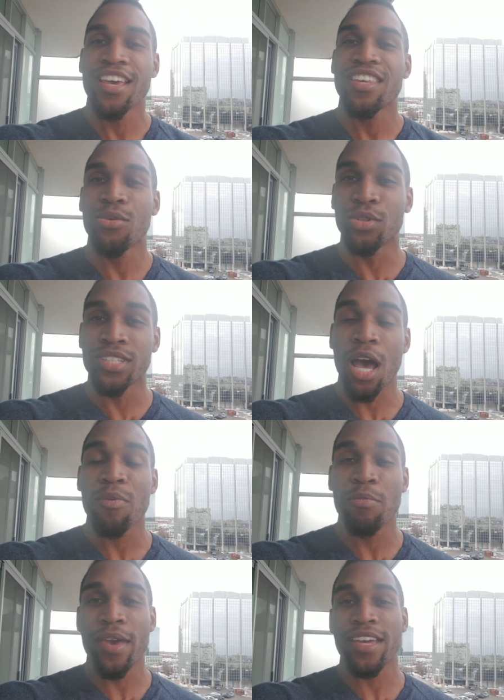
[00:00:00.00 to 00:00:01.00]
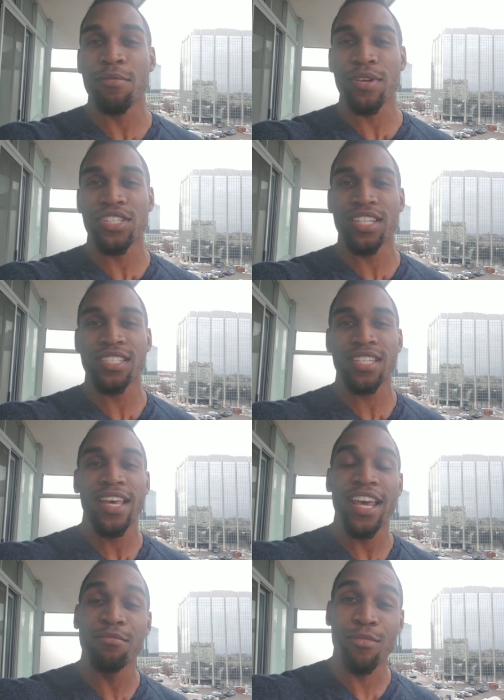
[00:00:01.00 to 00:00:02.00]
you will not be paying commissions
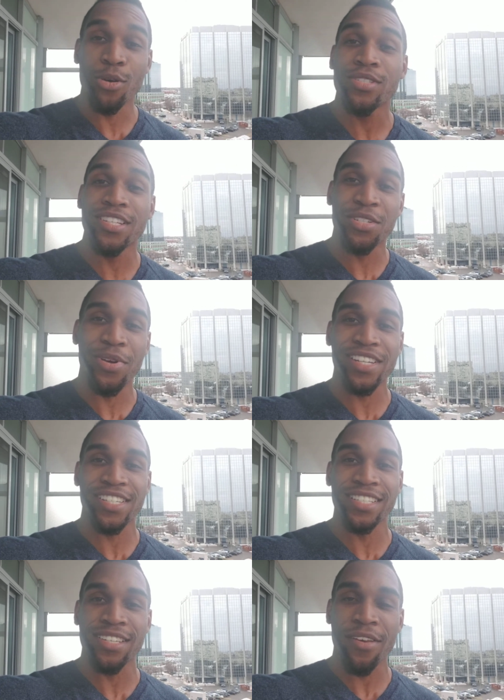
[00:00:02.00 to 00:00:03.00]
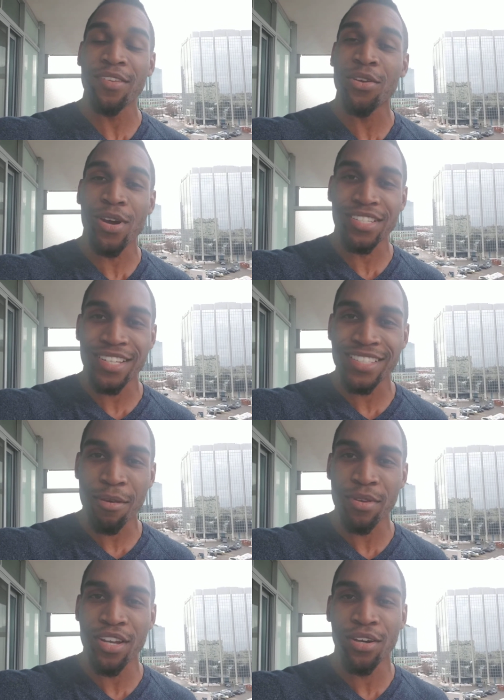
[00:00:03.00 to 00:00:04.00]
in most situations. If you have any questions,
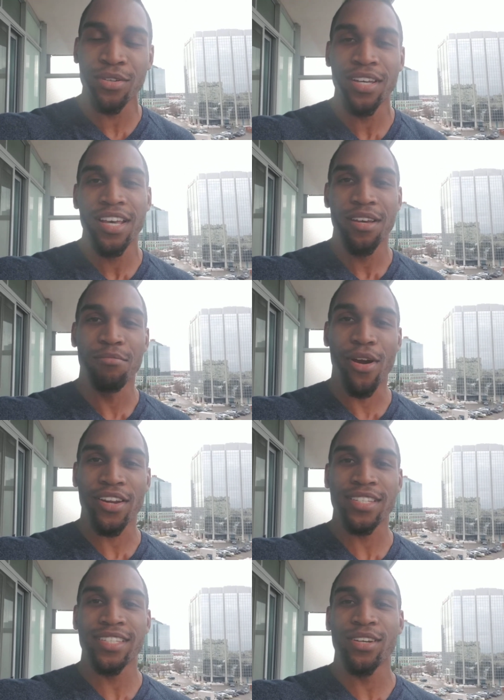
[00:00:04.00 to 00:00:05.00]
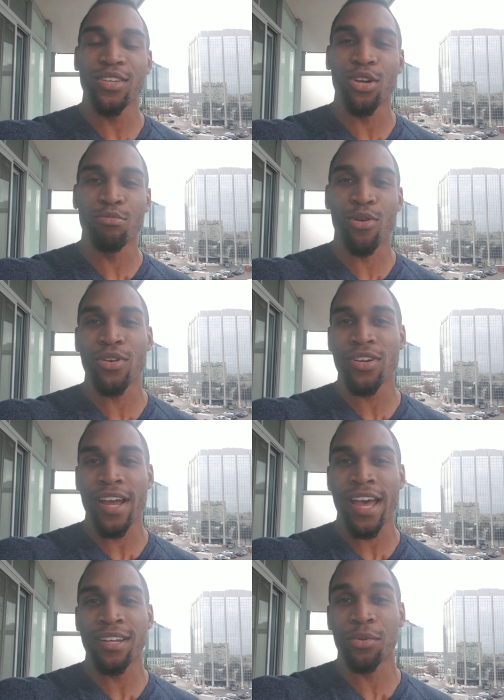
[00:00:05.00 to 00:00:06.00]
let me know. Mark Steele, your broker,
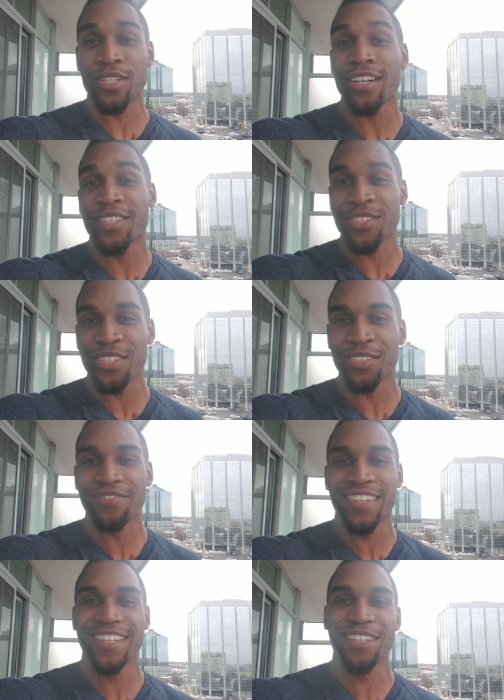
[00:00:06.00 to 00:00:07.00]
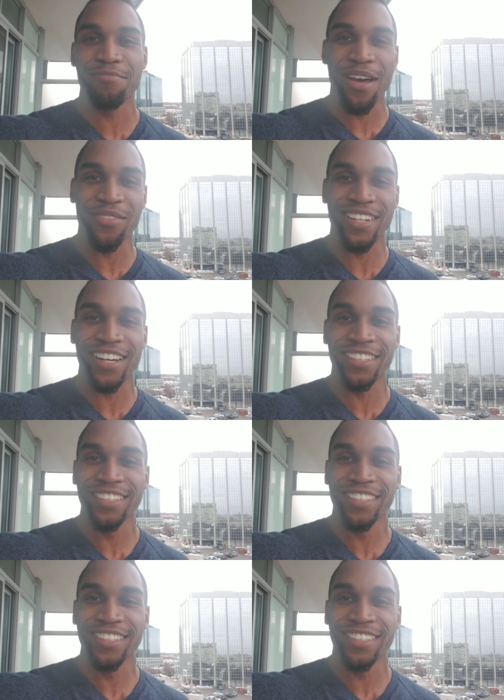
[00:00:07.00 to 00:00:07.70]
and we'll talk to you soon. Bye for now.